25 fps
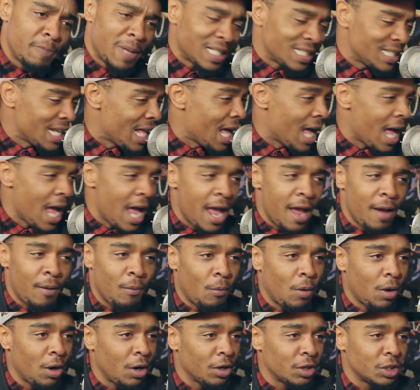That's not how it
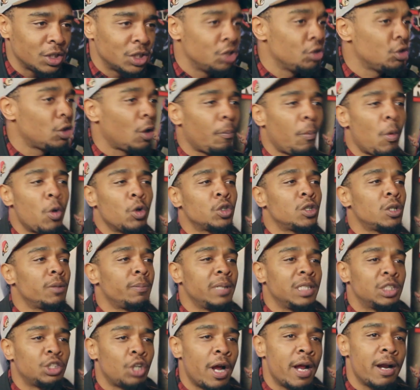works. You're supposed to
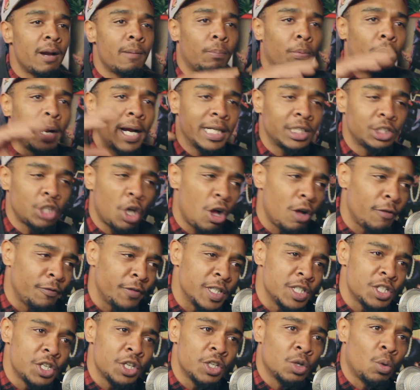be trying to branch off
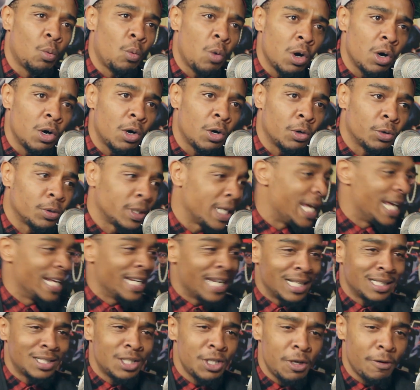into the world,
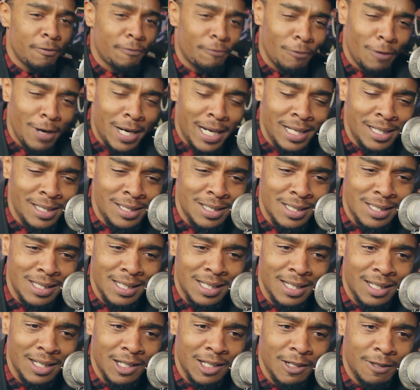not to your friends.
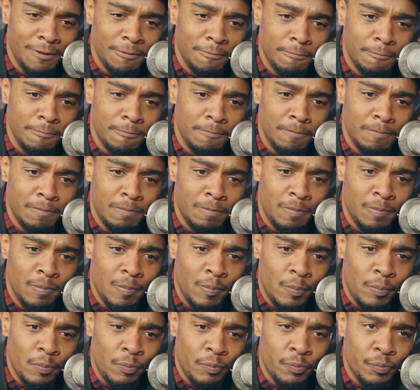Yeah.
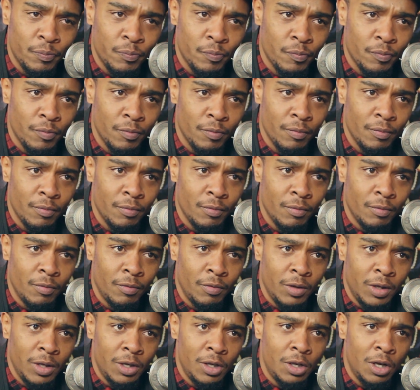
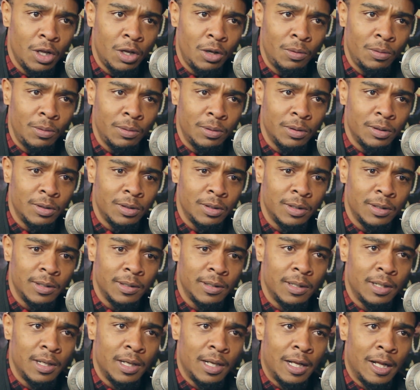Because you're gonna
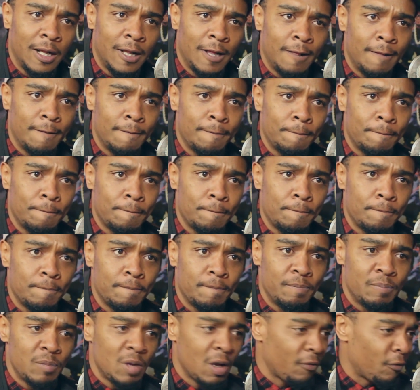have the same circle.
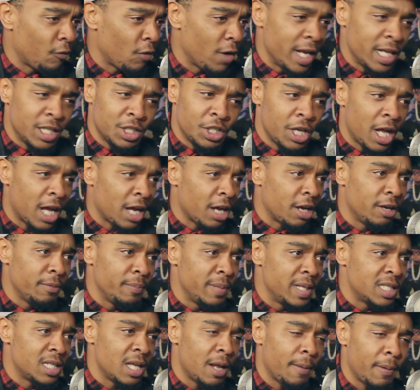Your friends are not gonna
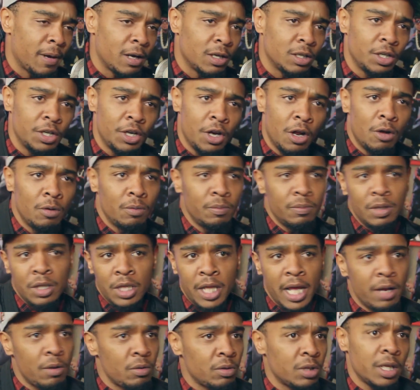be saying,
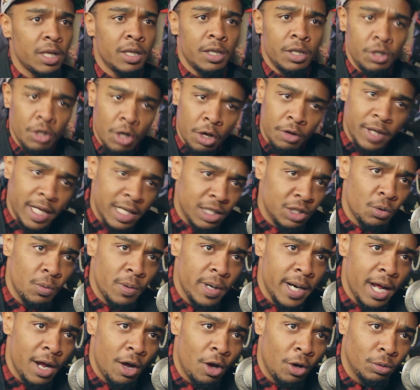they doing
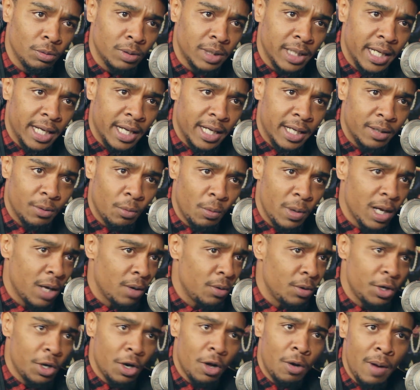their own thing.
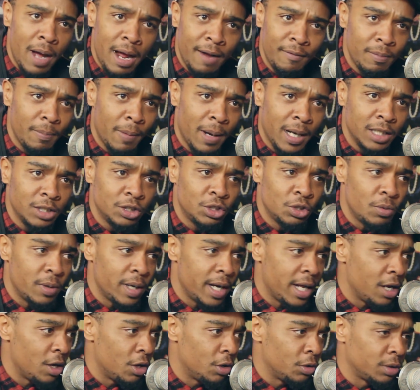Everybody's doing
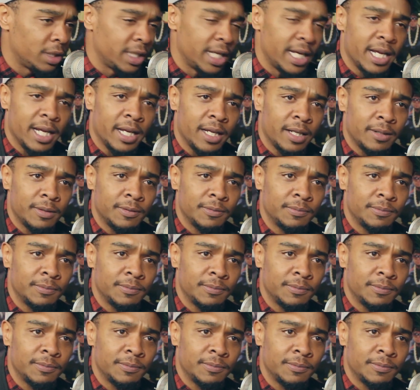their own thing.